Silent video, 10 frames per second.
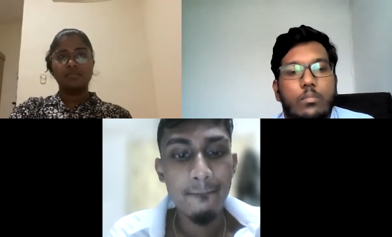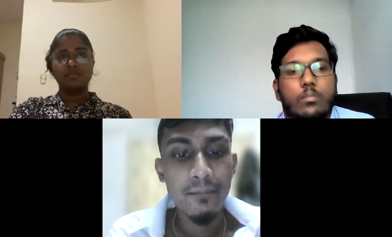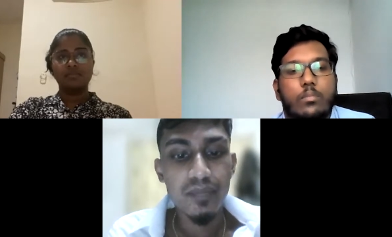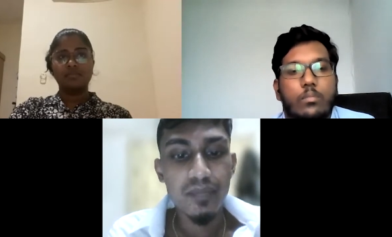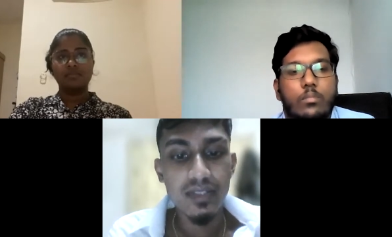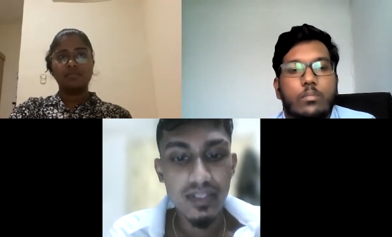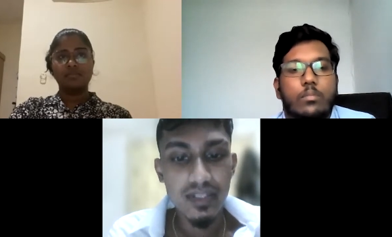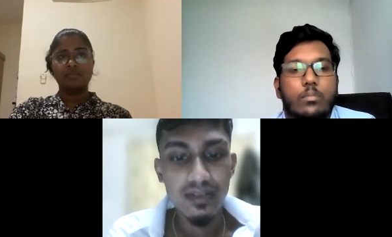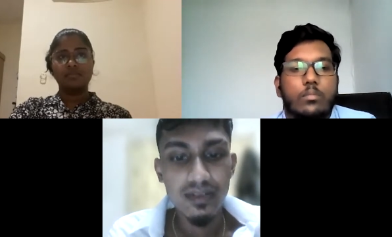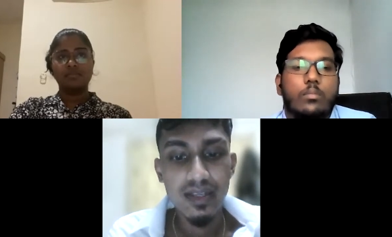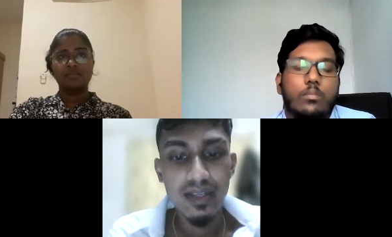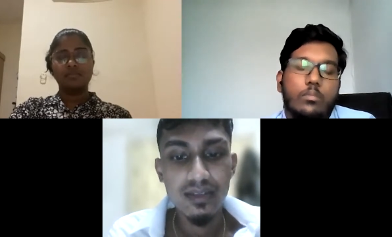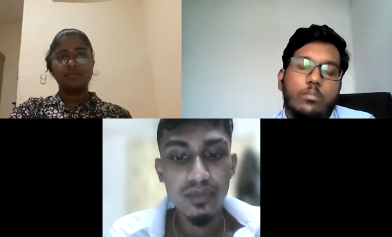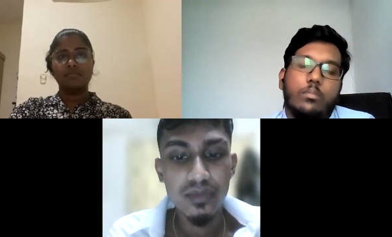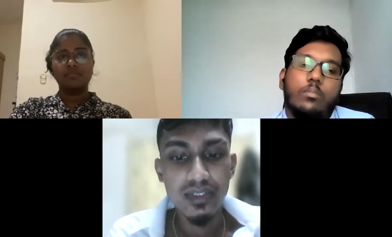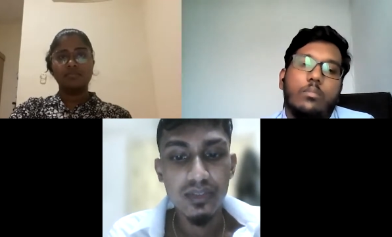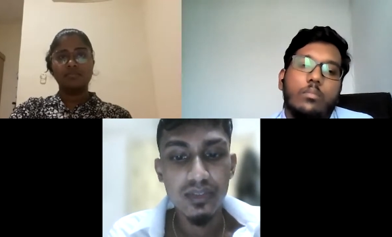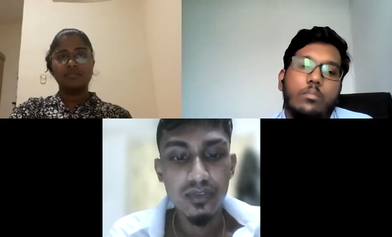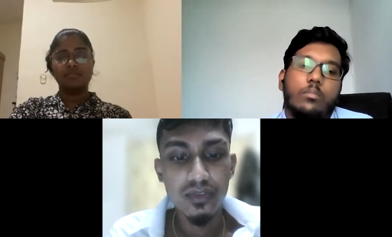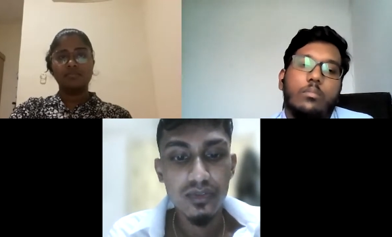Speaker 1: general health, which
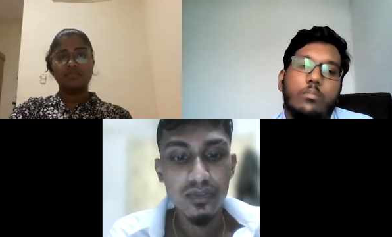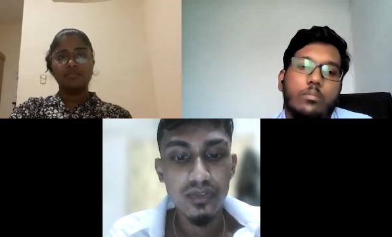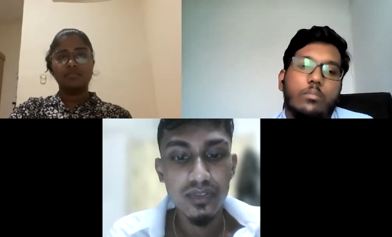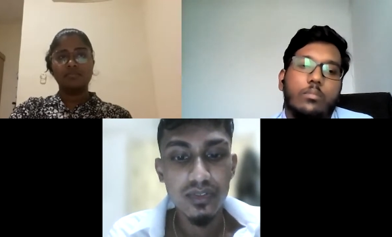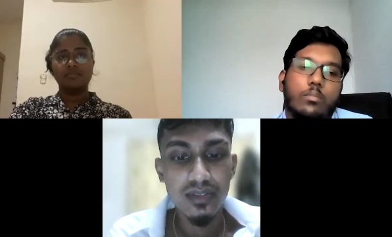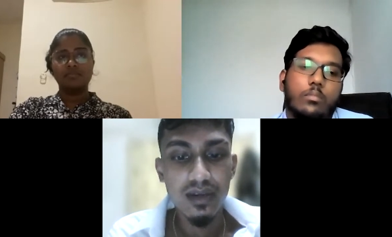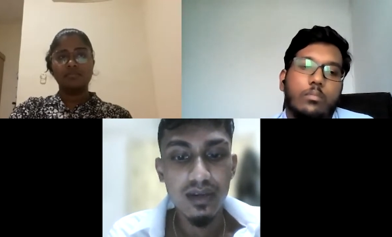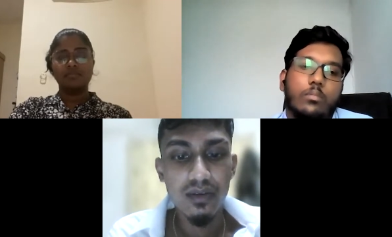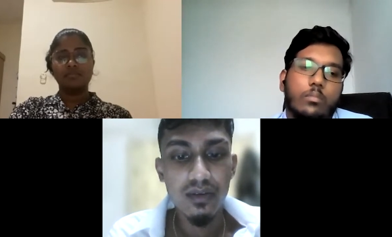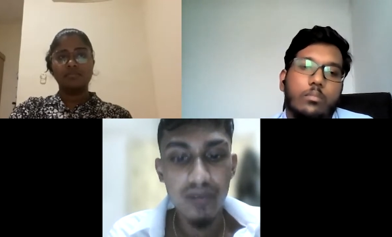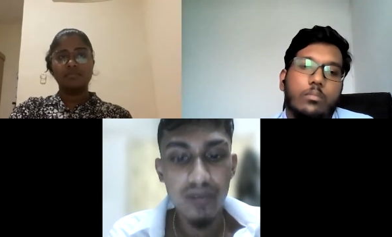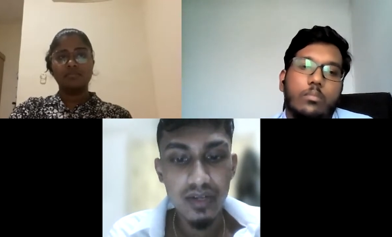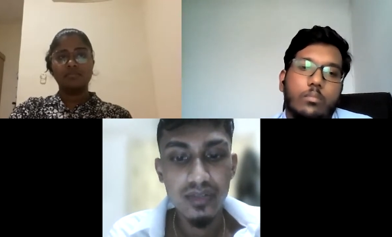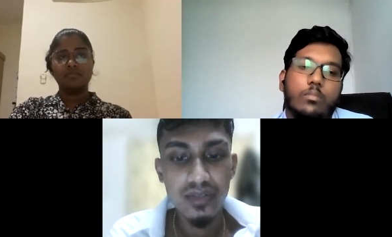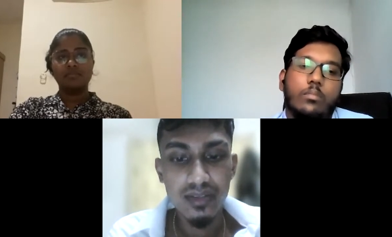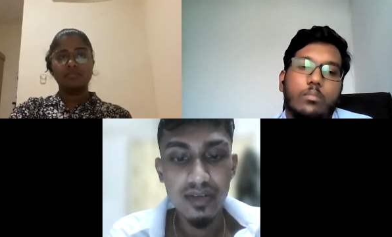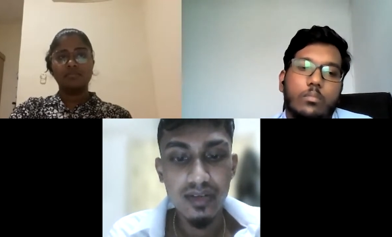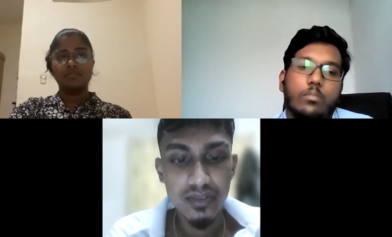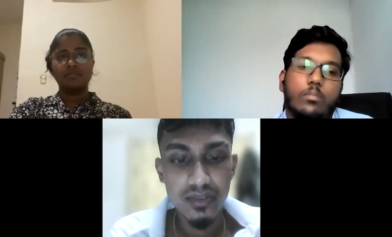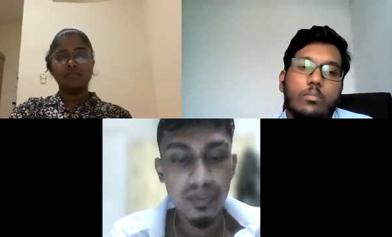also uses uh, ovariohysterectomy
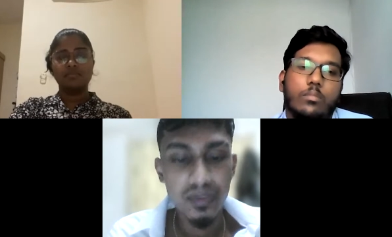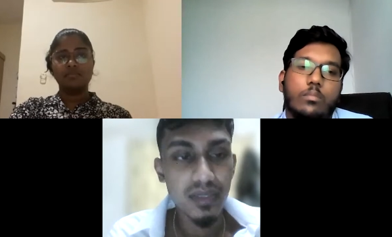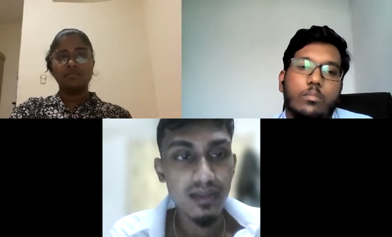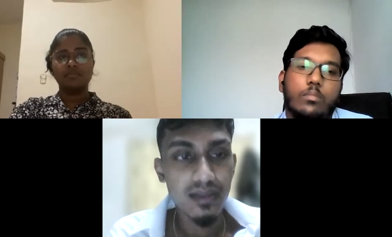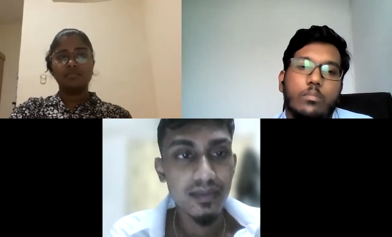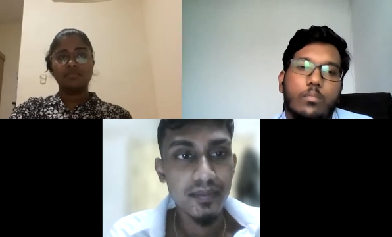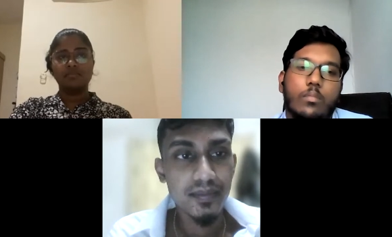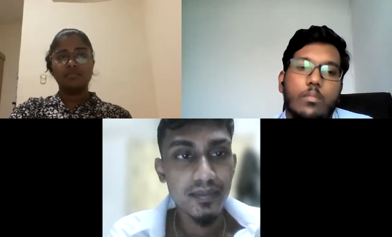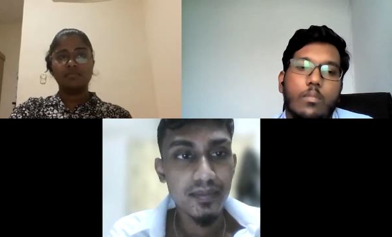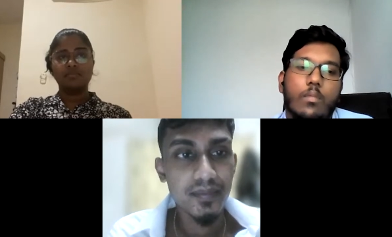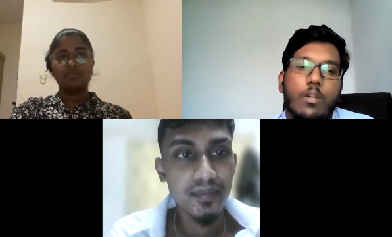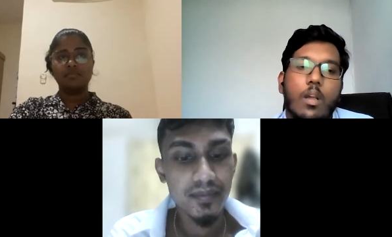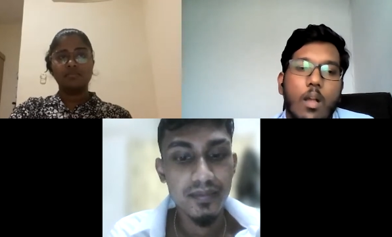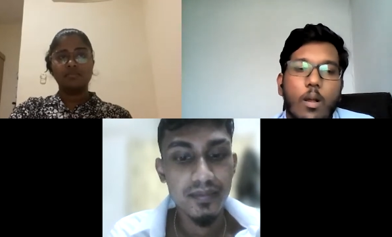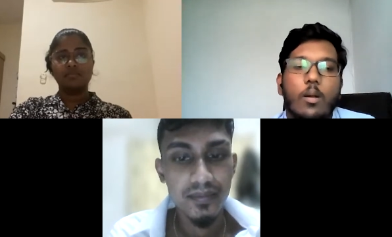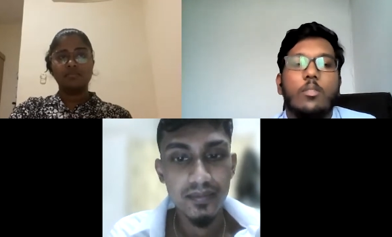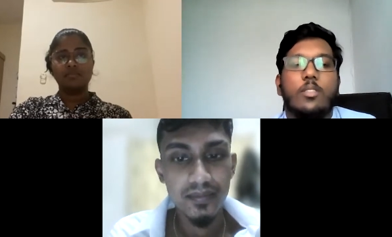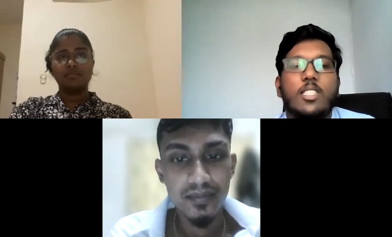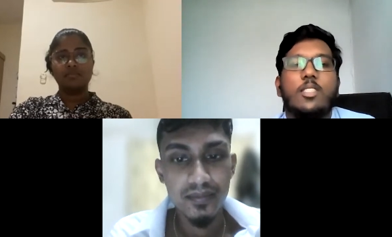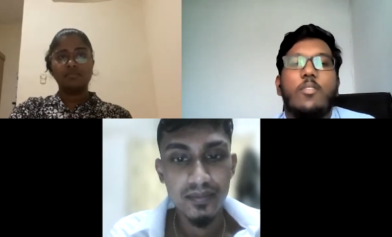method.
Speaker 2: Oh,
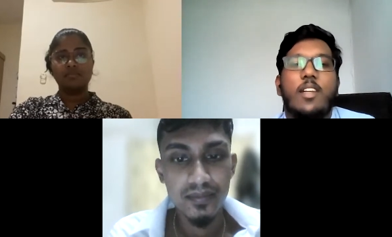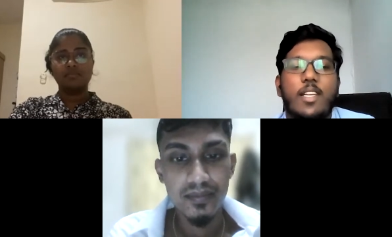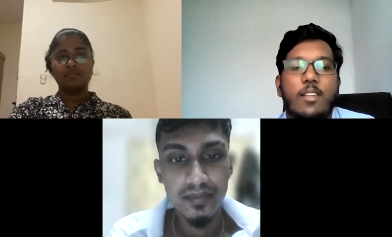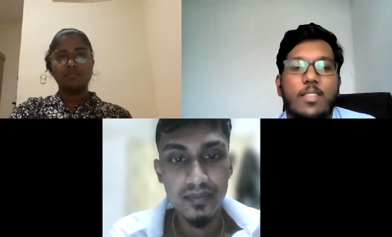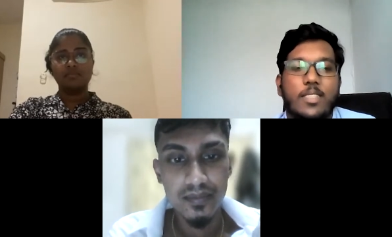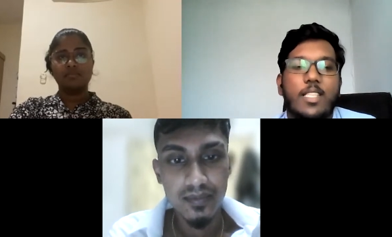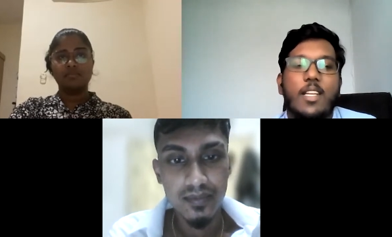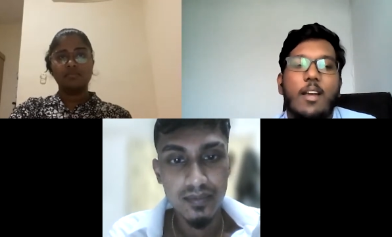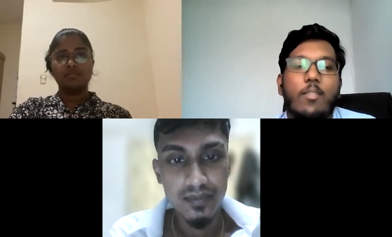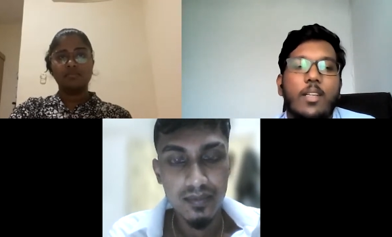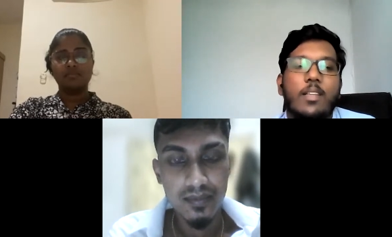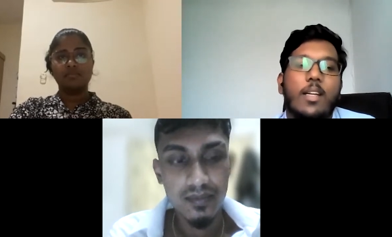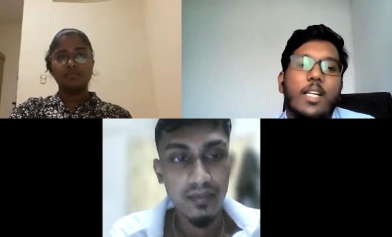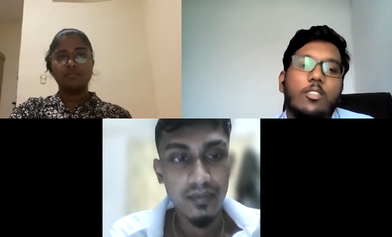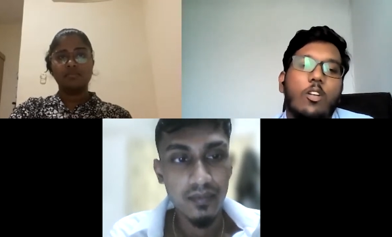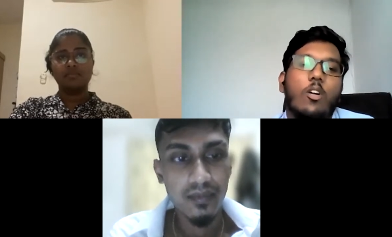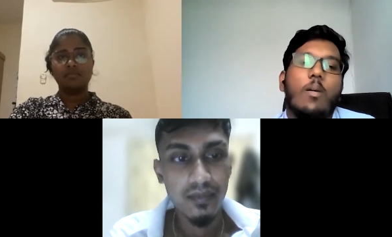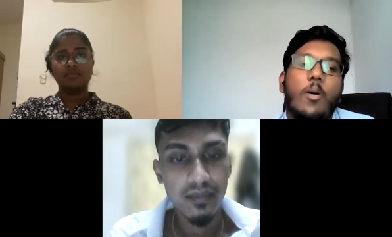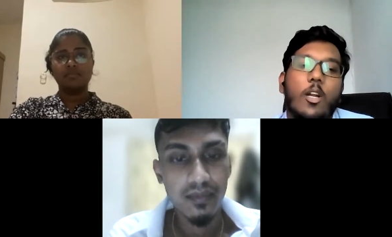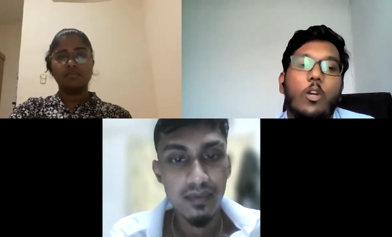that's very interesting, Alvin. Let's talk
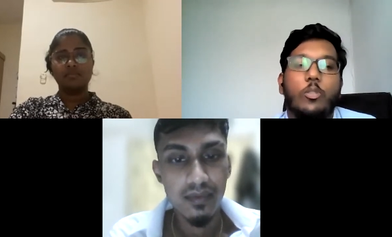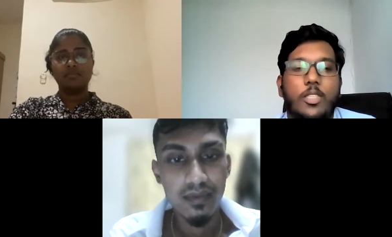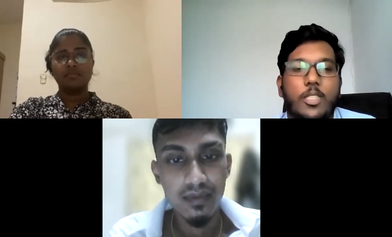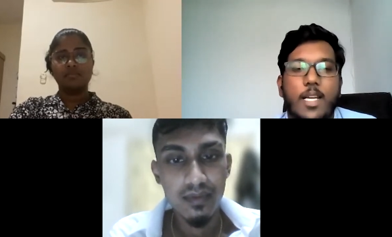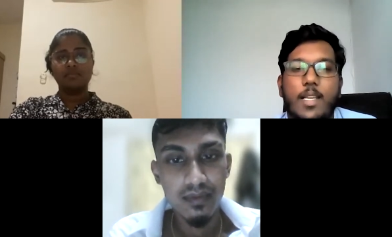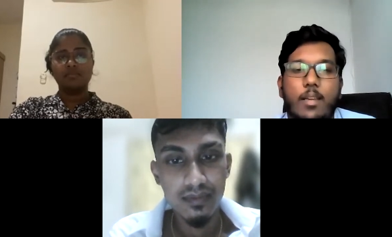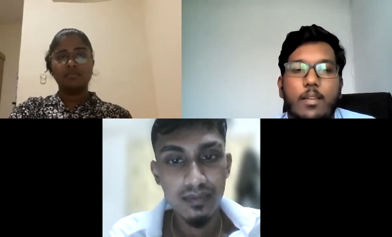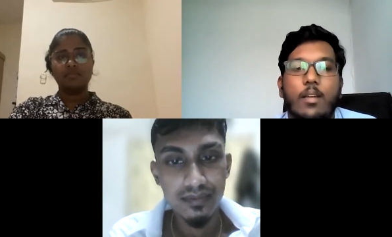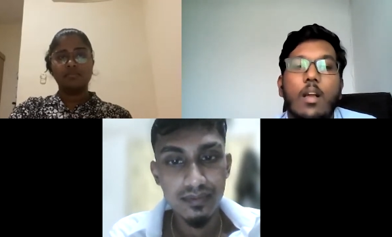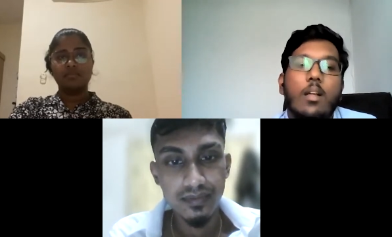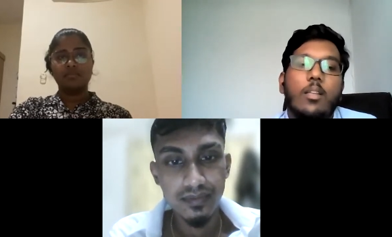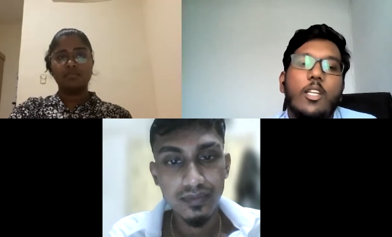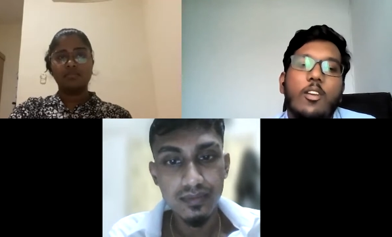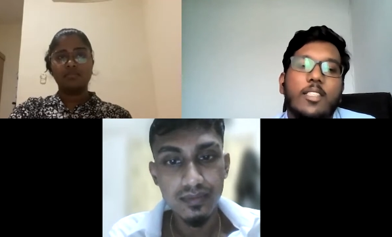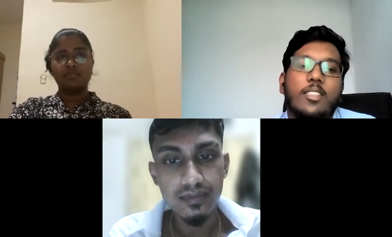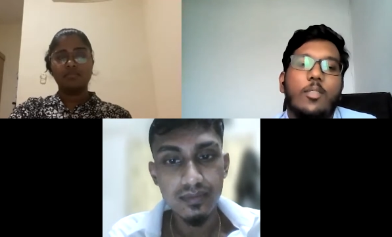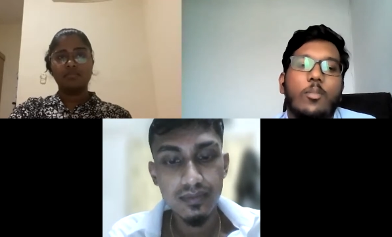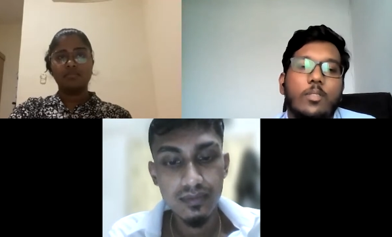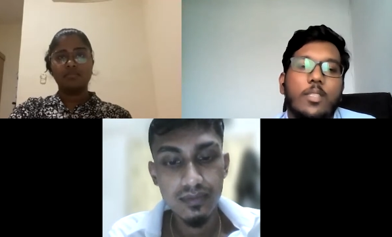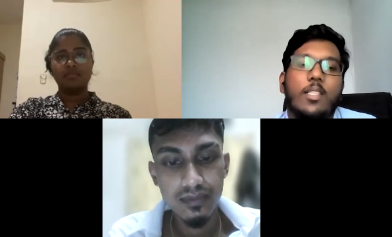about lochia then. Do you guys
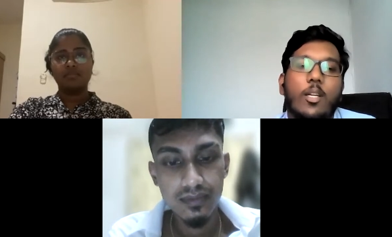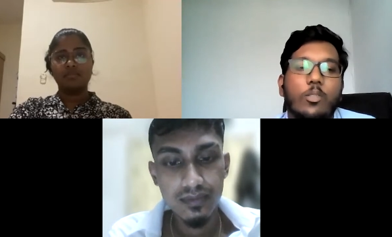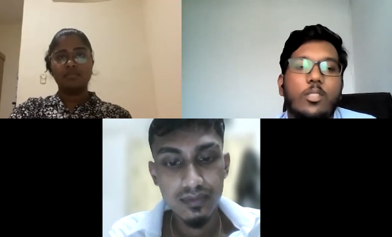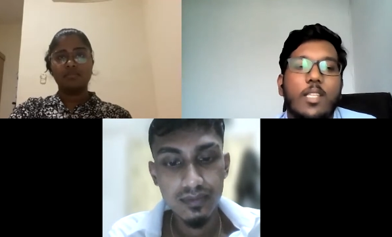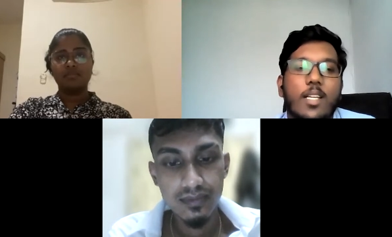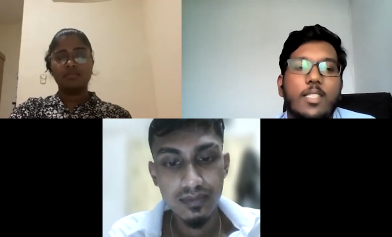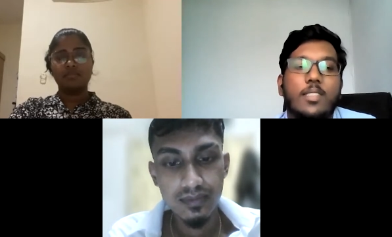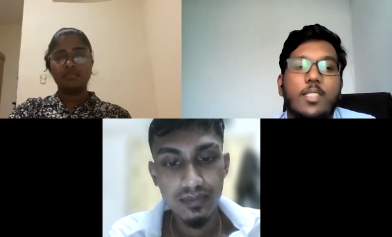know that the lochia is